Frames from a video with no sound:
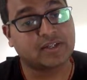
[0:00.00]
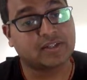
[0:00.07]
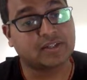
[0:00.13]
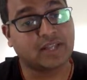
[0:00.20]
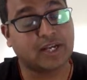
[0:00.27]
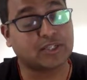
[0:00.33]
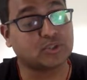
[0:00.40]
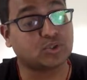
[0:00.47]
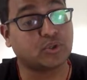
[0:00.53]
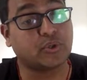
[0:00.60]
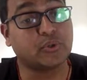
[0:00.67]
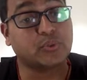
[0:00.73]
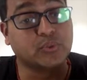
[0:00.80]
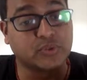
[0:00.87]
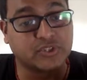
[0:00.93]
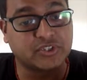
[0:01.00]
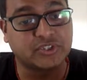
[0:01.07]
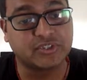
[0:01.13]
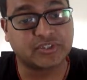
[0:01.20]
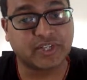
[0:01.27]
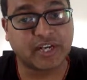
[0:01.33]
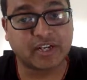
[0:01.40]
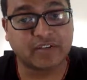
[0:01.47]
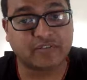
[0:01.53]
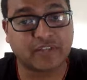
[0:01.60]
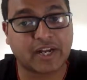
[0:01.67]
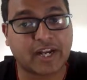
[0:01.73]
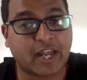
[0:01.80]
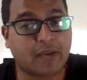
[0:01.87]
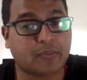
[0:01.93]
That is huge, right? If
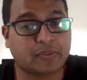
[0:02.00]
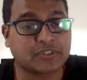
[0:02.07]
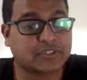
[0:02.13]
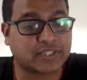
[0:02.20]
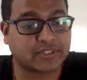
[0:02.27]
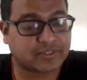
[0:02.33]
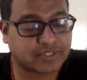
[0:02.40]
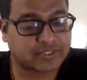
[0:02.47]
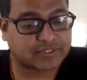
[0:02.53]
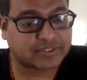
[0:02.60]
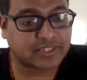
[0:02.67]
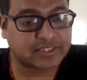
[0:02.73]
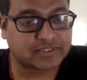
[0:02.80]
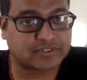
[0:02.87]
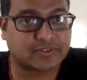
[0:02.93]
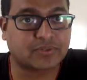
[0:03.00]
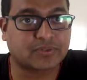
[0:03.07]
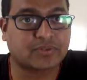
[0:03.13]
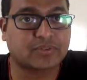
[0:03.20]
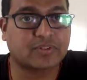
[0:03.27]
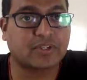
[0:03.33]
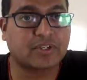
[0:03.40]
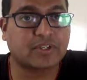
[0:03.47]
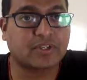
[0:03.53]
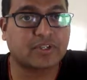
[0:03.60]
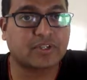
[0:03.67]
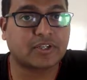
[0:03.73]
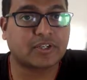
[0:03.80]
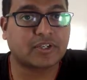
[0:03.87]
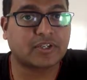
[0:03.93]
that happens, that, that that's a huge
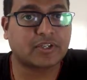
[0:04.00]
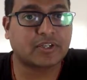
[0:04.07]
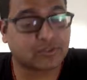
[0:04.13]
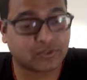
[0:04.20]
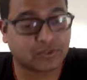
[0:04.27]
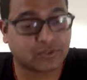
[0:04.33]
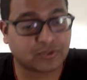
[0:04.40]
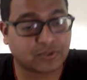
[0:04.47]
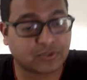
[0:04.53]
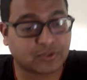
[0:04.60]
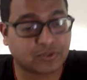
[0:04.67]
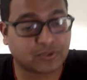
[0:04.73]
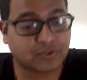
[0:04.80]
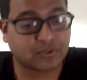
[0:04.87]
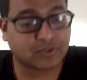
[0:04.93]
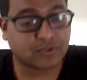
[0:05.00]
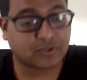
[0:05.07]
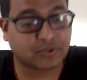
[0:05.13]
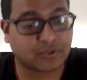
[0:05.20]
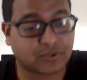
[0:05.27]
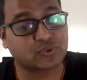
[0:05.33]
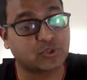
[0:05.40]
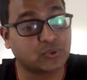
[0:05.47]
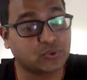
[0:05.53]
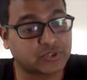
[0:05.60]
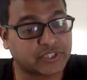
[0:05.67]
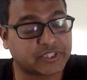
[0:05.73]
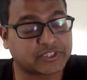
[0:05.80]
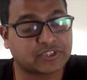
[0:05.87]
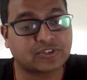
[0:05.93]
impact on the market and for actual use
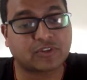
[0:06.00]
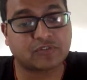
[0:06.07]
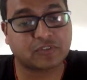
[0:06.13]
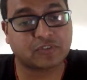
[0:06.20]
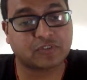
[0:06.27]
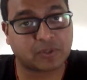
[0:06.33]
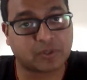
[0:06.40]
cases of crypto